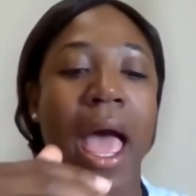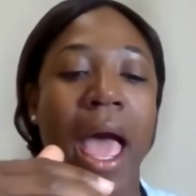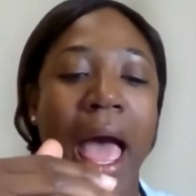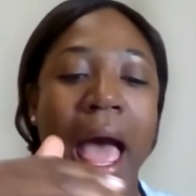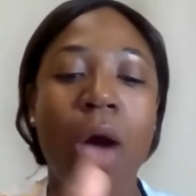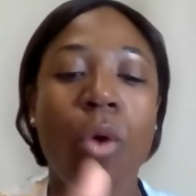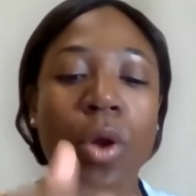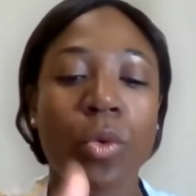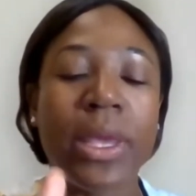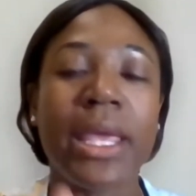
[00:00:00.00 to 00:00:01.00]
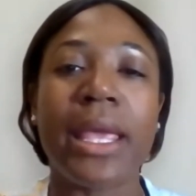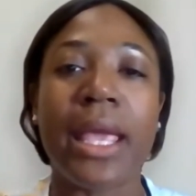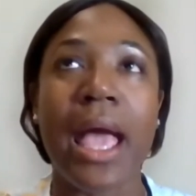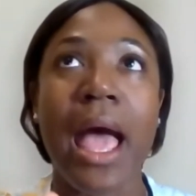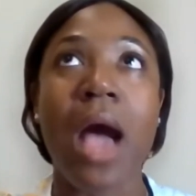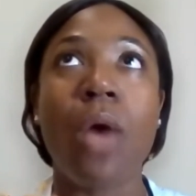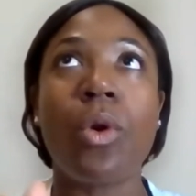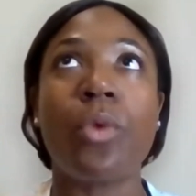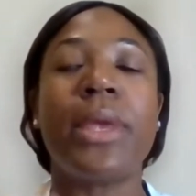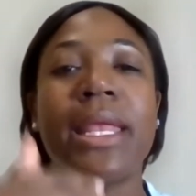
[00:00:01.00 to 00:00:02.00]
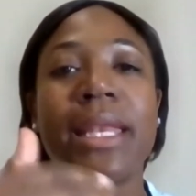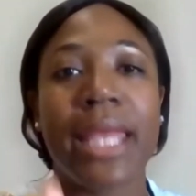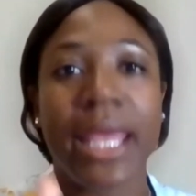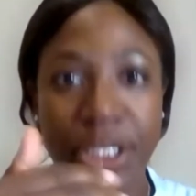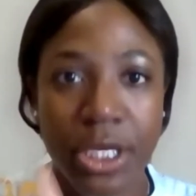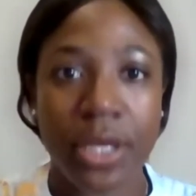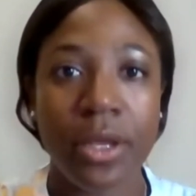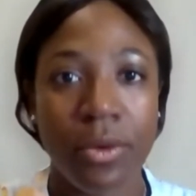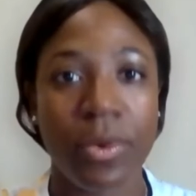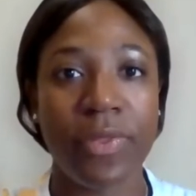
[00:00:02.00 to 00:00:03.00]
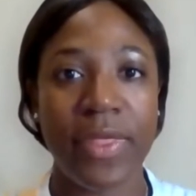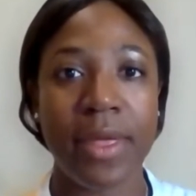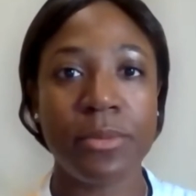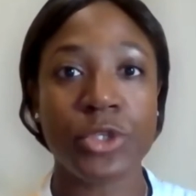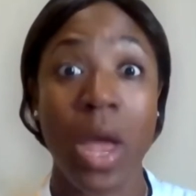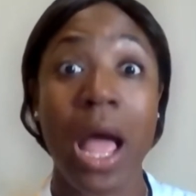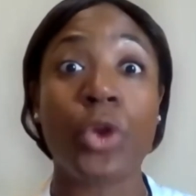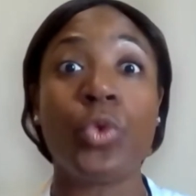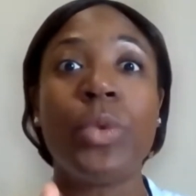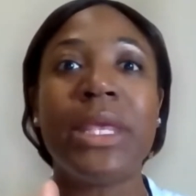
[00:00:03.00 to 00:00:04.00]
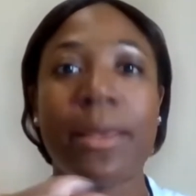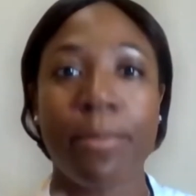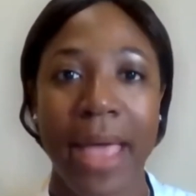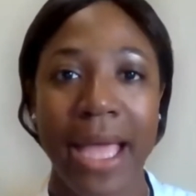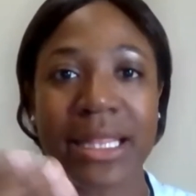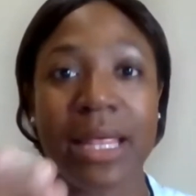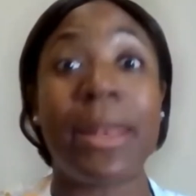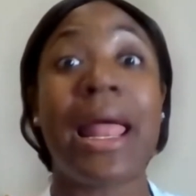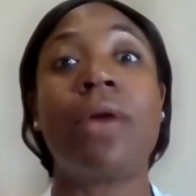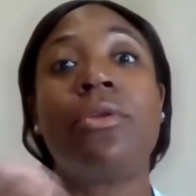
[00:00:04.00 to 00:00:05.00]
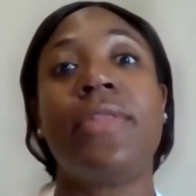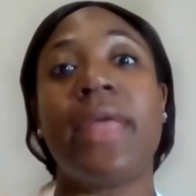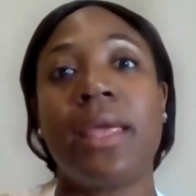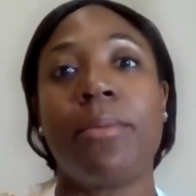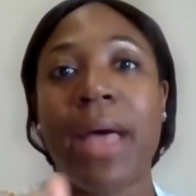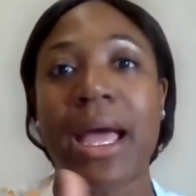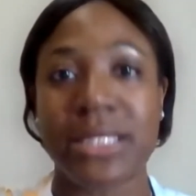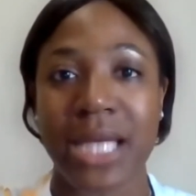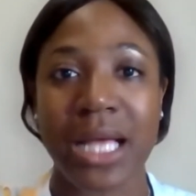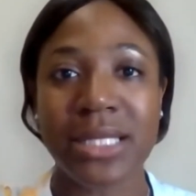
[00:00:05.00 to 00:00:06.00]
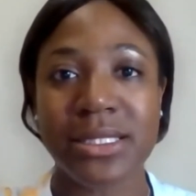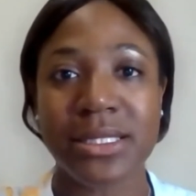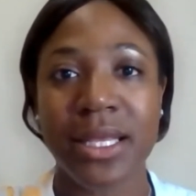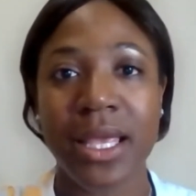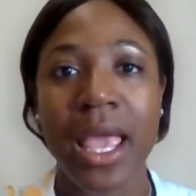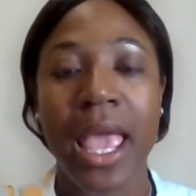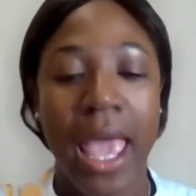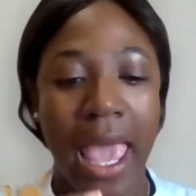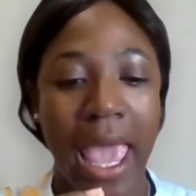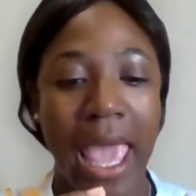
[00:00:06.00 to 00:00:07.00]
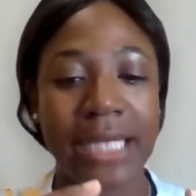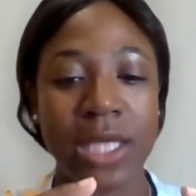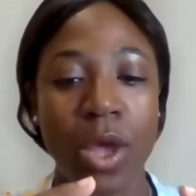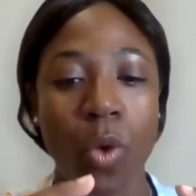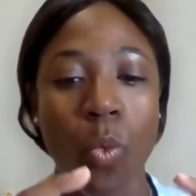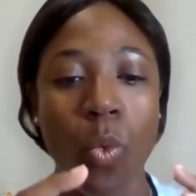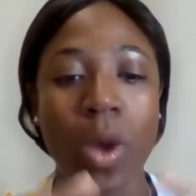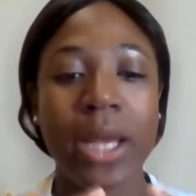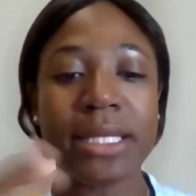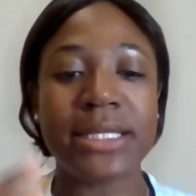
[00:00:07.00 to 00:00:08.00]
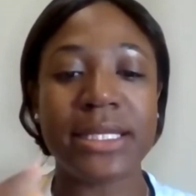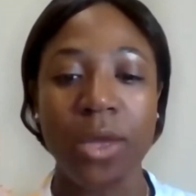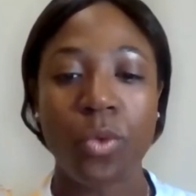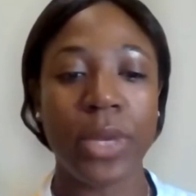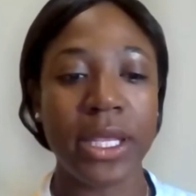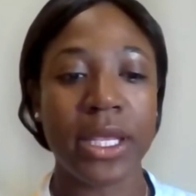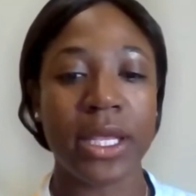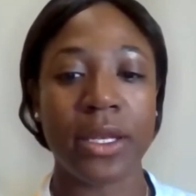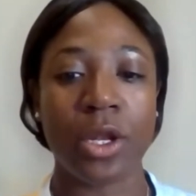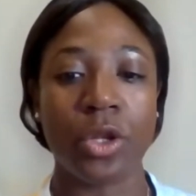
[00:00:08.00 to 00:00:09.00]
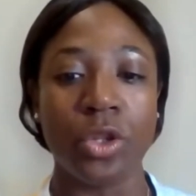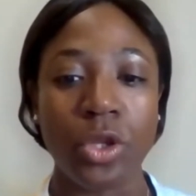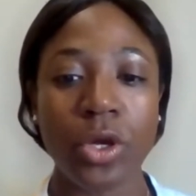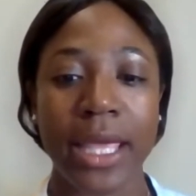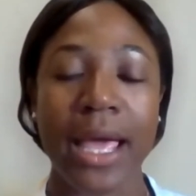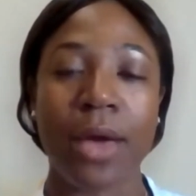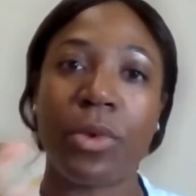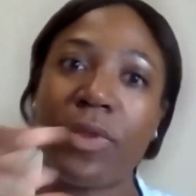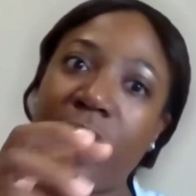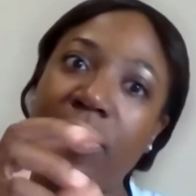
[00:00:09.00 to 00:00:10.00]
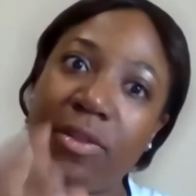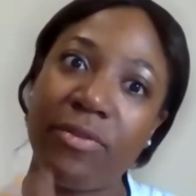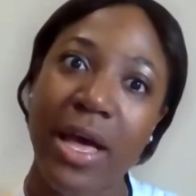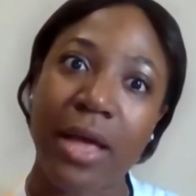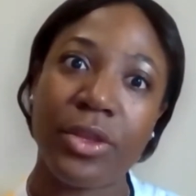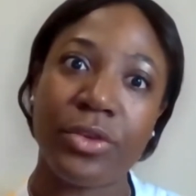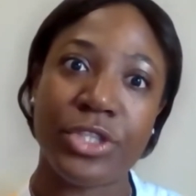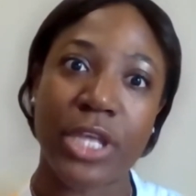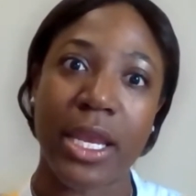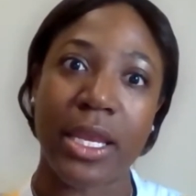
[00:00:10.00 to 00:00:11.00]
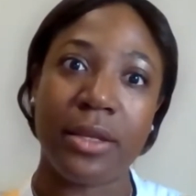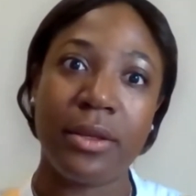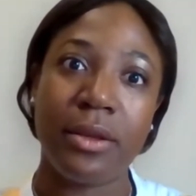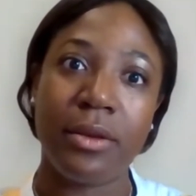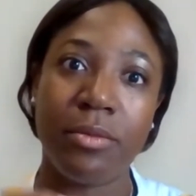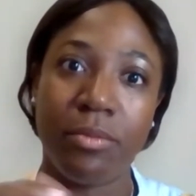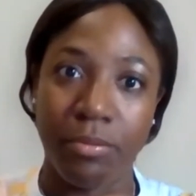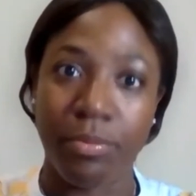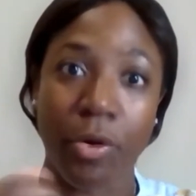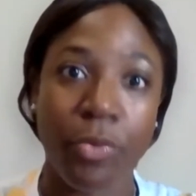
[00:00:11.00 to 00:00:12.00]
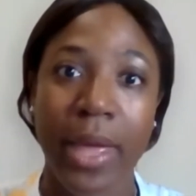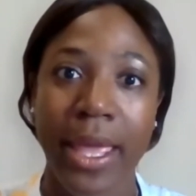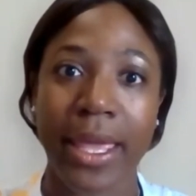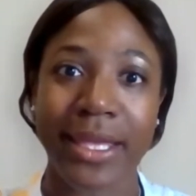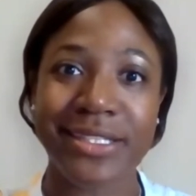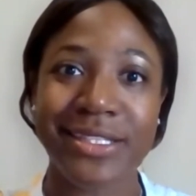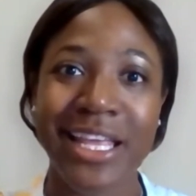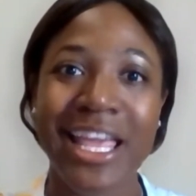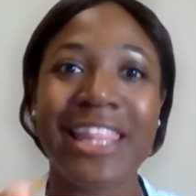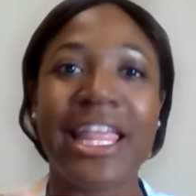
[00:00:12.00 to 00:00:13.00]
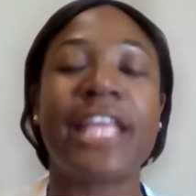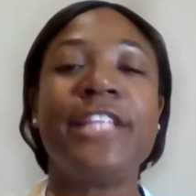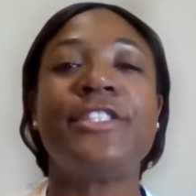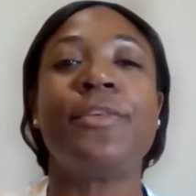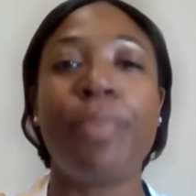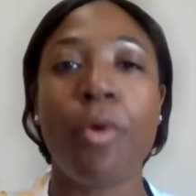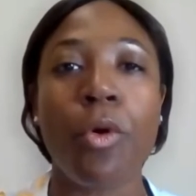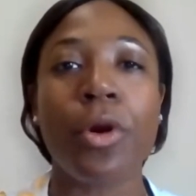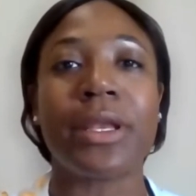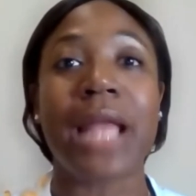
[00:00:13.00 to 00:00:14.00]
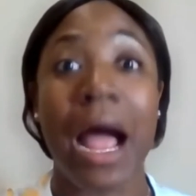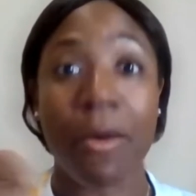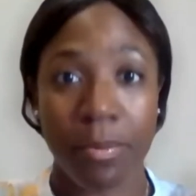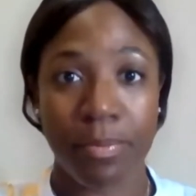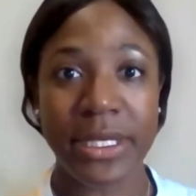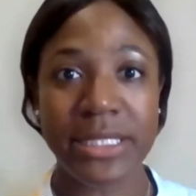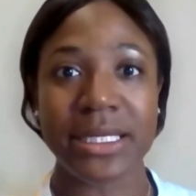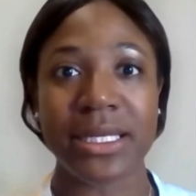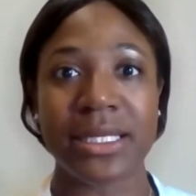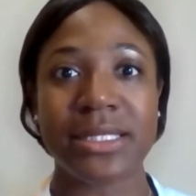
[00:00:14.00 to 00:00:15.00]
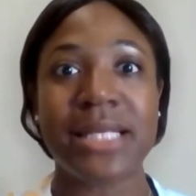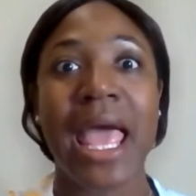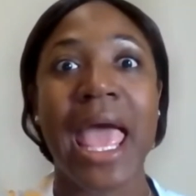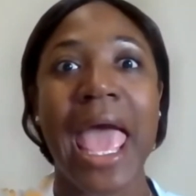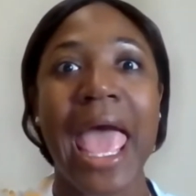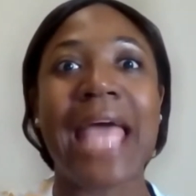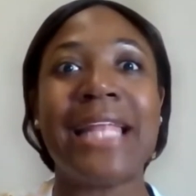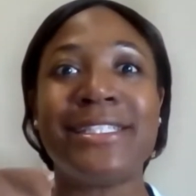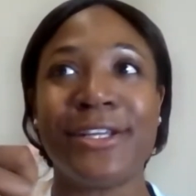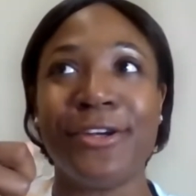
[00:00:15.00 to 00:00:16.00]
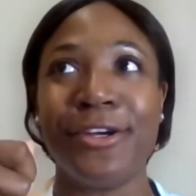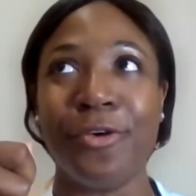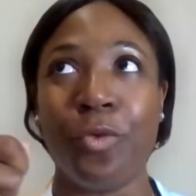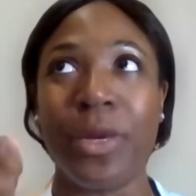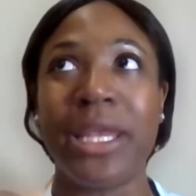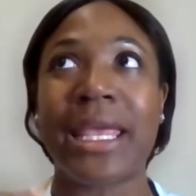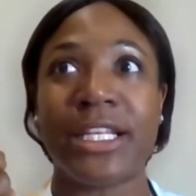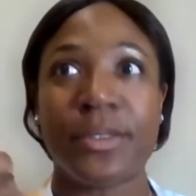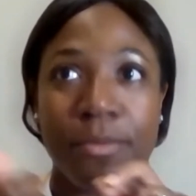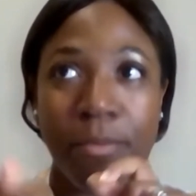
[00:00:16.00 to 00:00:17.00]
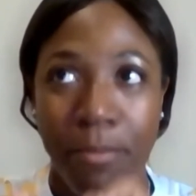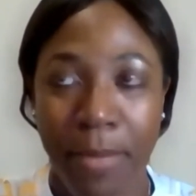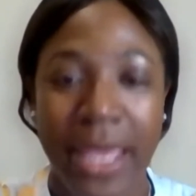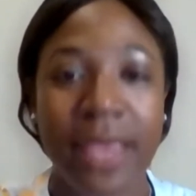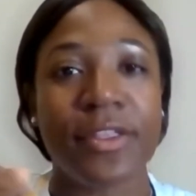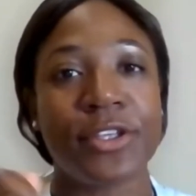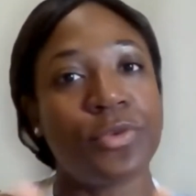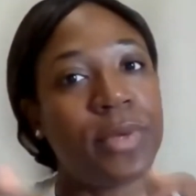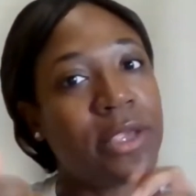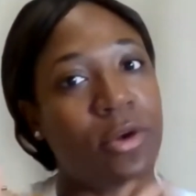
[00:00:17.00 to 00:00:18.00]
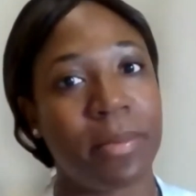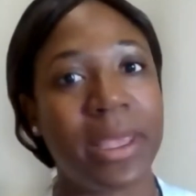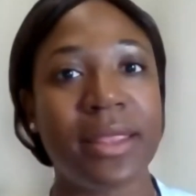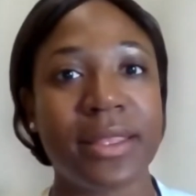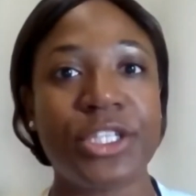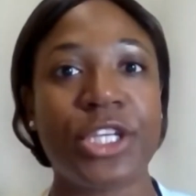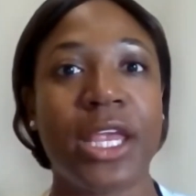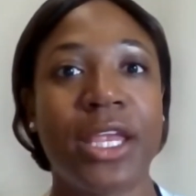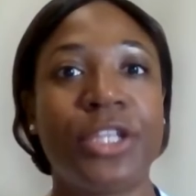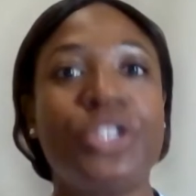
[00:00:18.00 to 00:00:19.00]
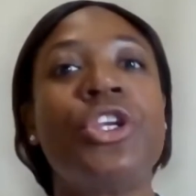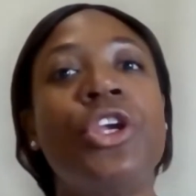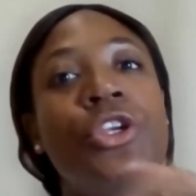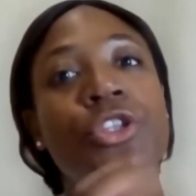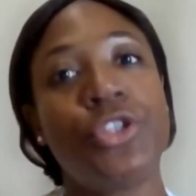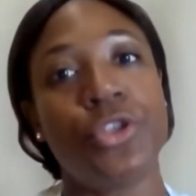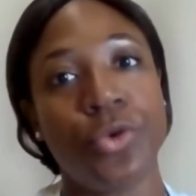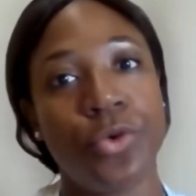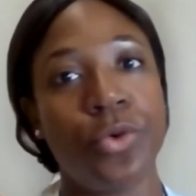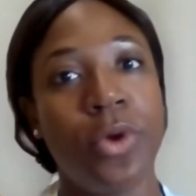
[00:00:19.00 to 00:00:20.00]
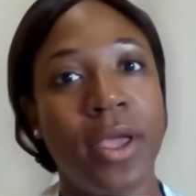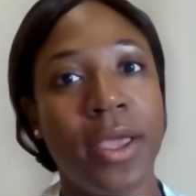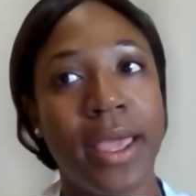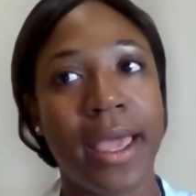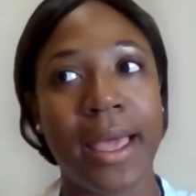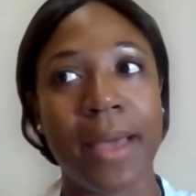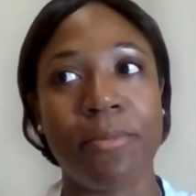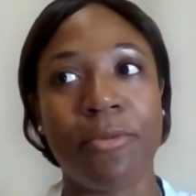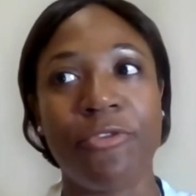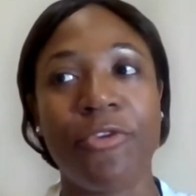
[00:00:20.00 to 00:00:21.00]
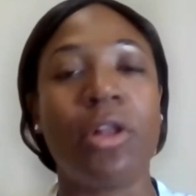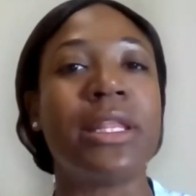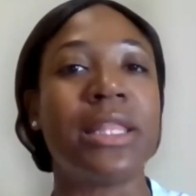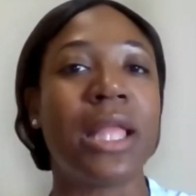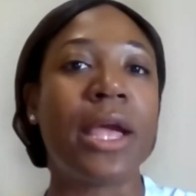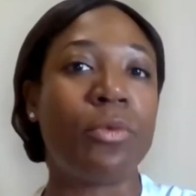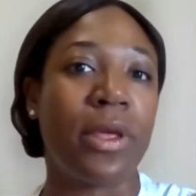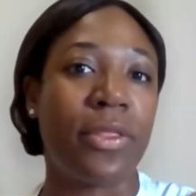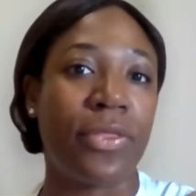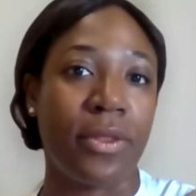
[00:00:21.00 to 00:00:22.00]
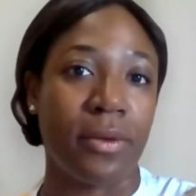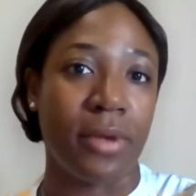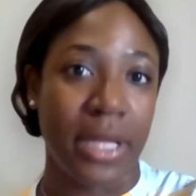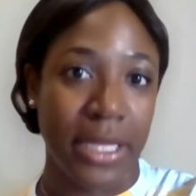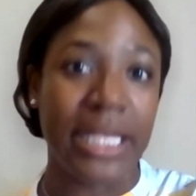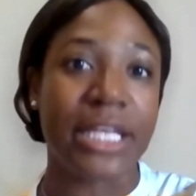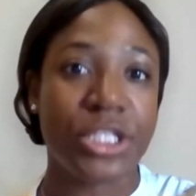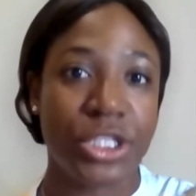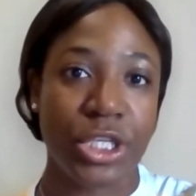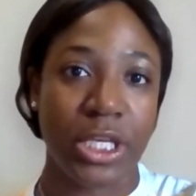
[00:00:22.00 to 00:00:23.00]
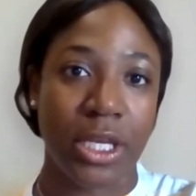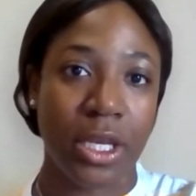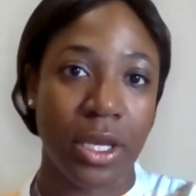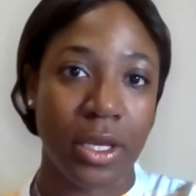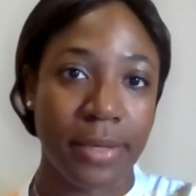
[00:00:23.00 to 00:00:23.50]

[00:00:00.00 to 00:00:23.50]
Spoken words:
How are we engaging with them? So how do we impact them and how do they impact us? Mm-hmm. And what is it that we can look at within the value chain, both ways, that can support our business and we can make the tweak or make the change to fall in line with ESG